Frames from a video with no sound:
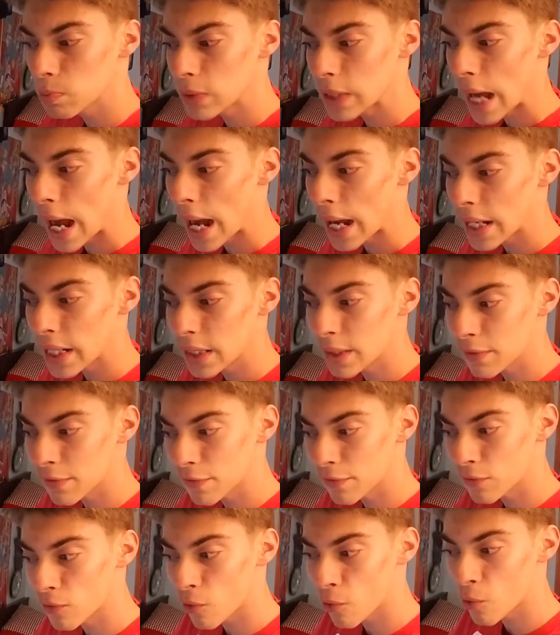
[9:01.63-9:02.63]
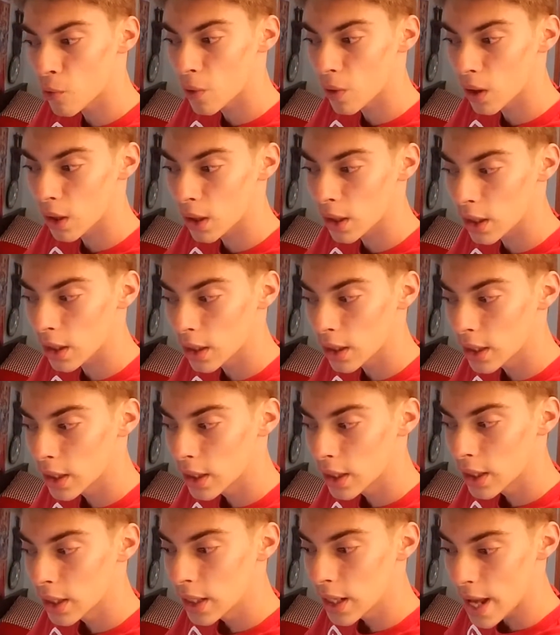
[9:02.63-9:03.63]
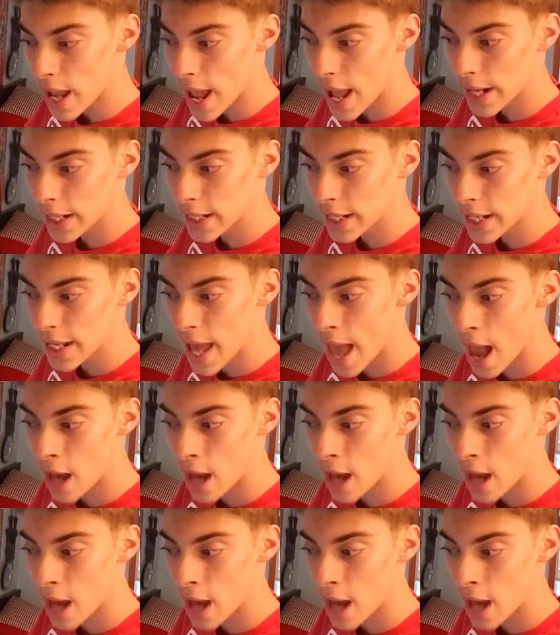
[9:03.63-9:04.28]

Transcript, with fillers: kind of for any